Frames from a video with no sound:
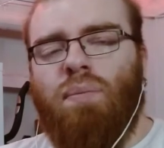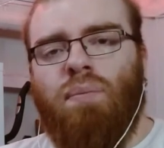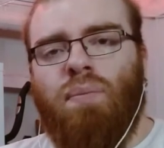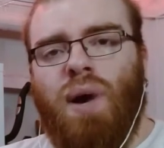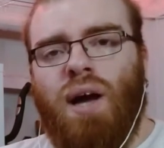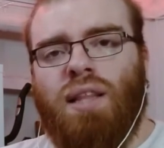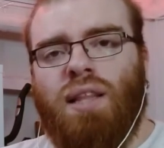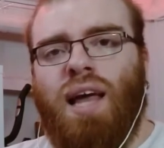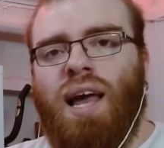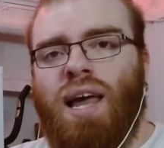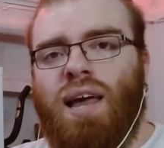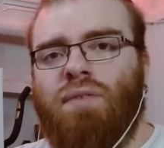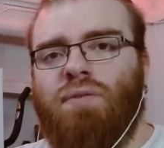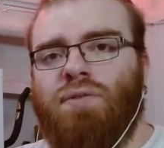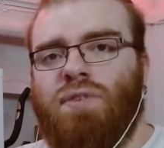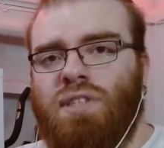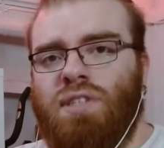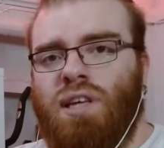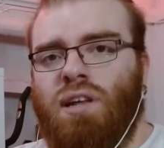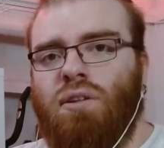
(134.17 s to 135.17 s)
but I have
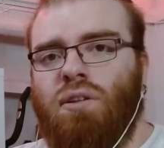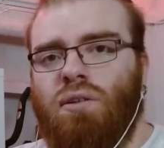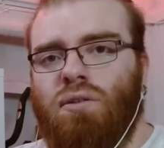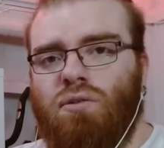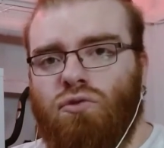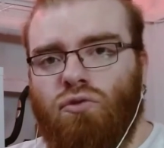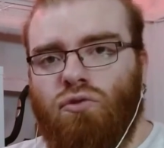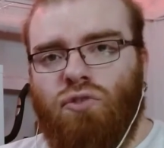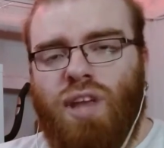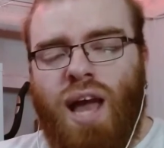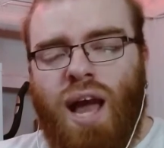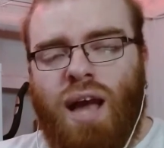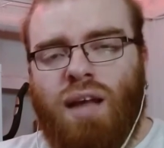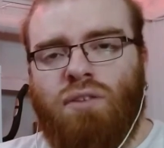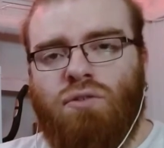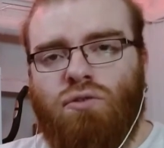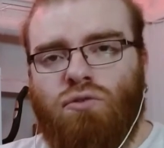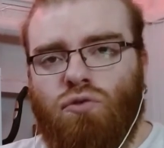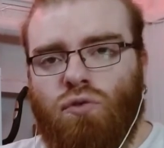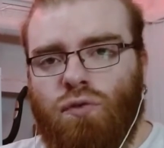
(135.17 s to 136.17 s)
still to
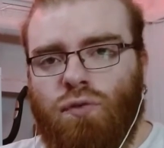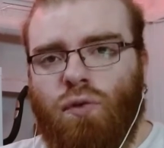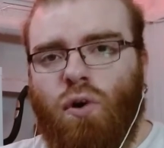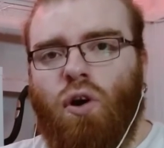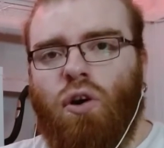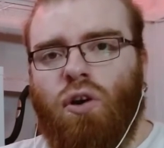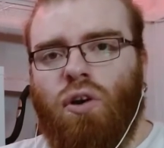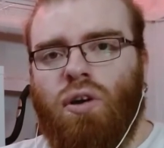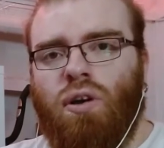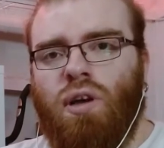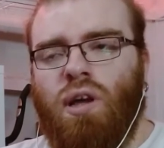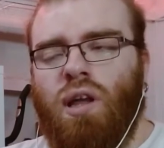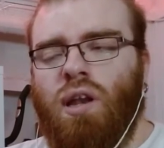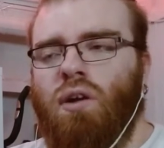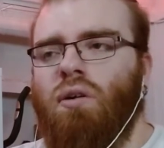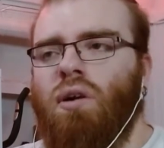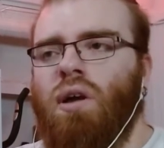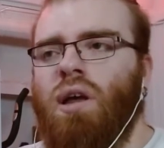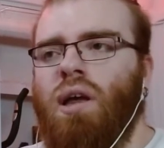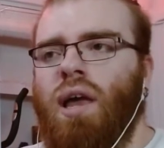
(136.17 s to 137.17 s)
react to 4, you
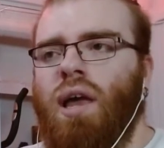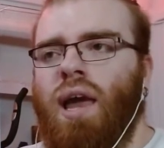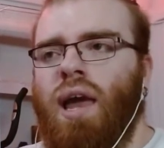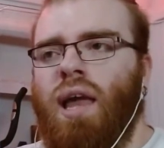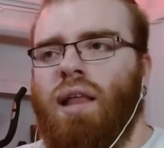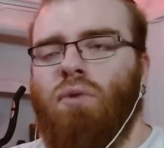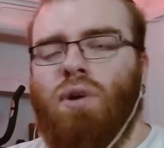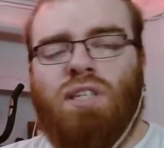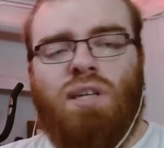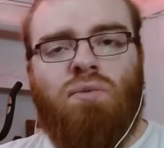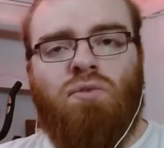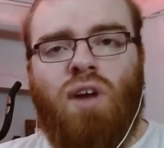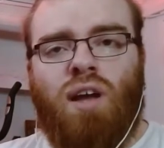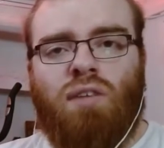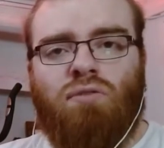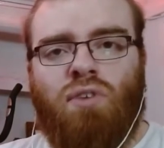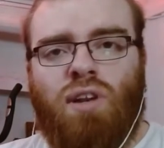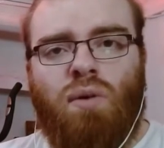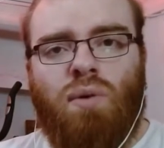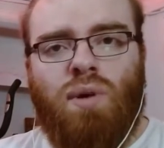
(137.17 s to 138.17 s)
know. And the ones I'm
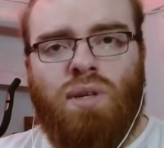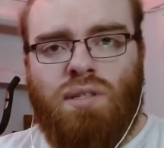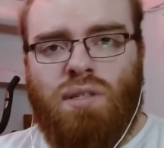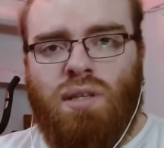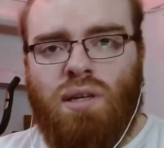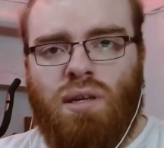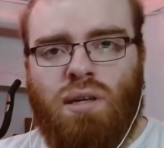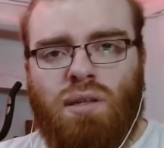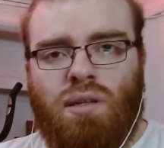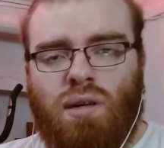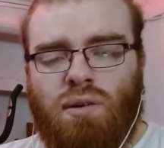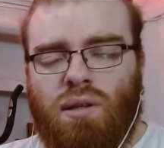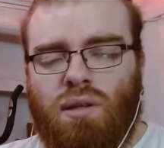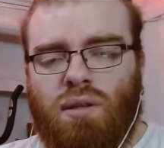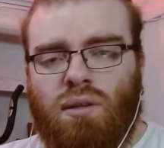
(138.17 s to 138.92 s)
reacting right now is the